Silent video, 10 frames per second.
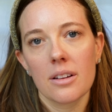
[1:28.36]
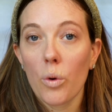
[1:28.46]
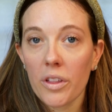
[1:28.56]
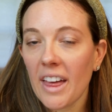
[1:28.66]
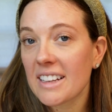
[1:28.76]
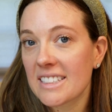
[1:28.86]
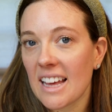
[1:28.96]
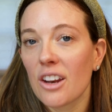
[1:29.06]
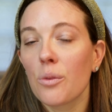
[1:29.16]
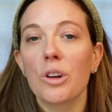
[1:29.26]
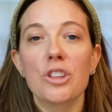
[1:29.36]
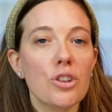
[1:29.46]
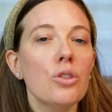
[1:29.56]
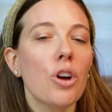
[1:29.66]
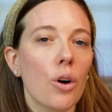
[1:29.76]
With that said, we
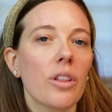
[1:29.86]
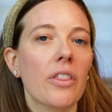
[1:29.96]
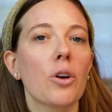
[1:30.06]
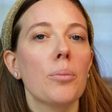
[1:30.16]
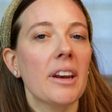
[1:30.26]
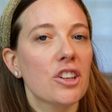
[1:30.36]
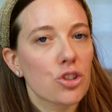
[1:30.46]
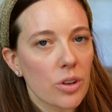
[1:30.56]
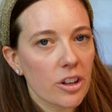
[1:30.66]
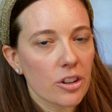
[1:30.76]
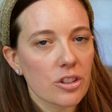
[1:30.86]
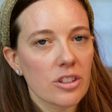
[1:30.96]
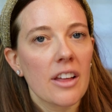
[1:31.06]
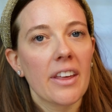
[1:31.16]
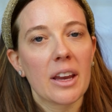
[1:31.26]
do know that there are many
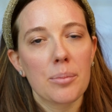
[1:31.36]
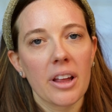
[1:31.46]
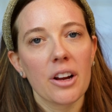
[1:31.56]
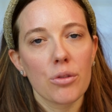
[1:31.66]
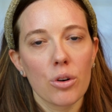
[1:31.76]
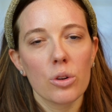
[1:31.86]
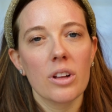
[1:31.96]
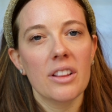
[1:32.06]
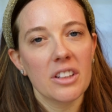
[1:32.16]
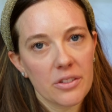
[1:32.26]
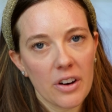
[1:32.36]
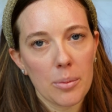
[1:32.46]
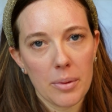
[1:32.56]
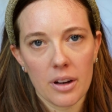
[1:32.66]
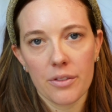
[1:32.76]
triggers that can play a role in the
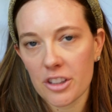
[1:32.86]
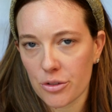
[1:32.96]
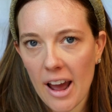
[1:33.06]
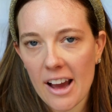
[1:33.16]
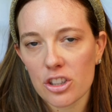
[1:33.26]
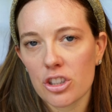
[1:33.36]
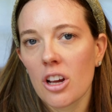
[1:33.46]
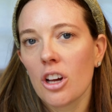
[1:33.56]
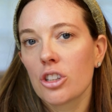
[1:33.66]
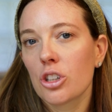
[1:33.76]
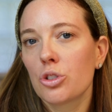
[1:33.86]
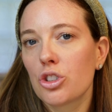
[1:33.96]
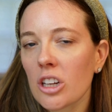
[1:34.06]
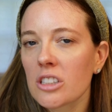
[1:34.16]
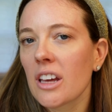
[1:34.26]
development of this rash. So just